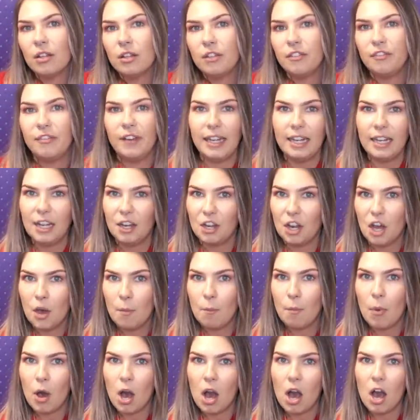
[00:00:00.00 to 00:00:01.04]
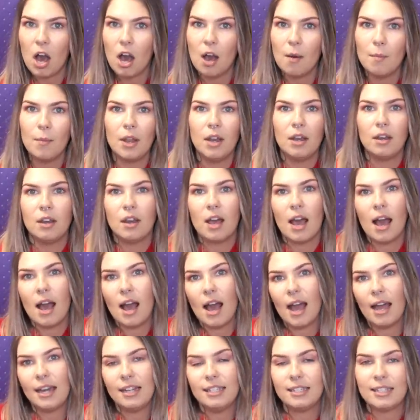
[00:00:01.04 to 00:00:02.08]
feeling her bum and
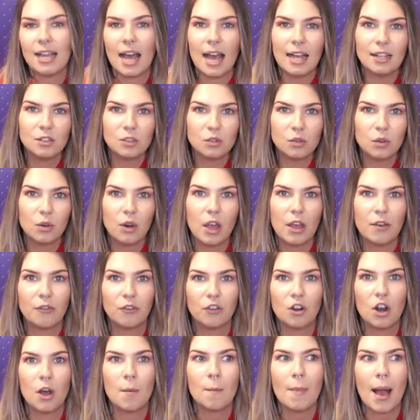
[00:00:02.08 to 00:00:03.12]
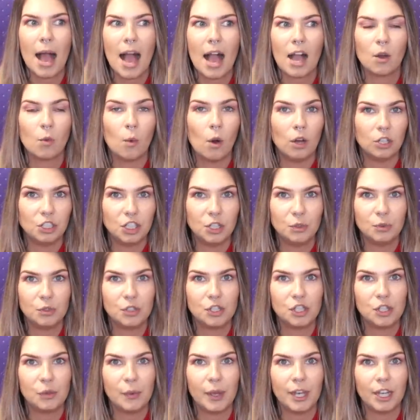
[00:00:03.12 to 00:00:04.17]
had his hands all over her back while she was
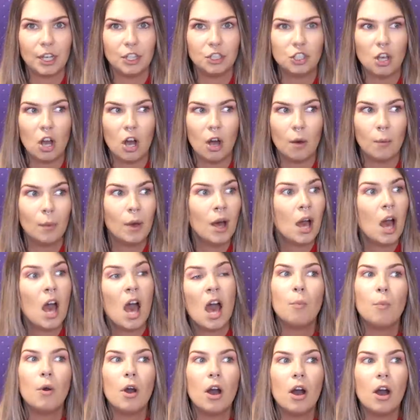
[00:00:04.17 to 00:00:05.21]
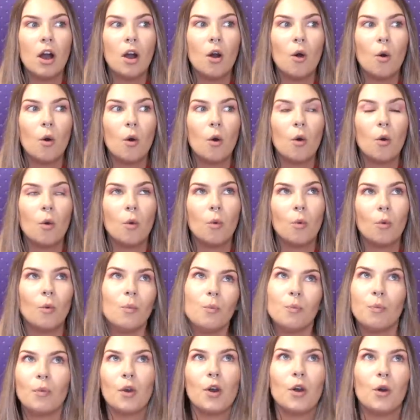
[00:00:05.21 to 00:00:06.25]
doing her job but
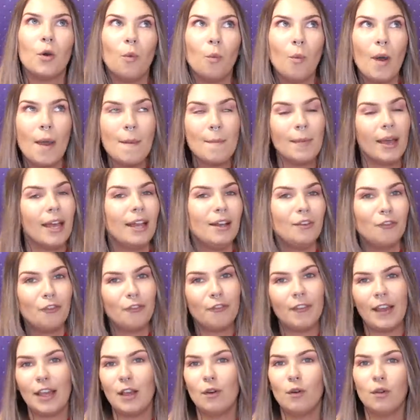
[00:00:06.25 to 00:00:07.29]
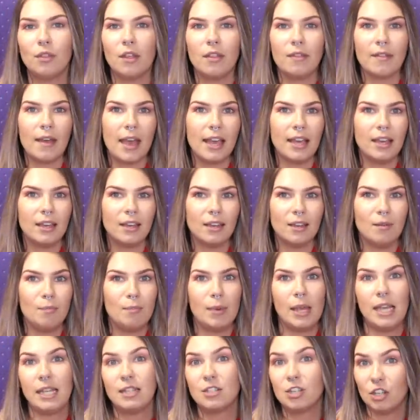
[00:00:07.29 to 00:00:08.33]
women feel that they can
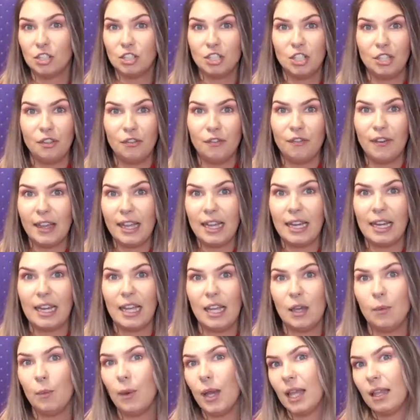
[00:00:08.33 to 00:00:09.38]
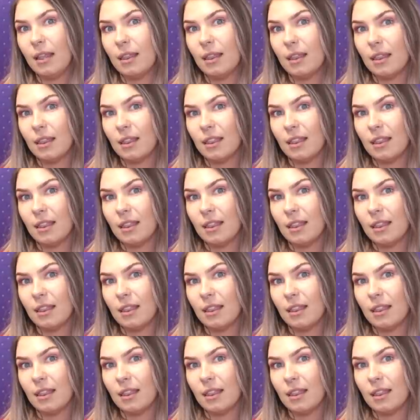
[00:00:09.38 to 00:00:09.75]
be touchy-feely with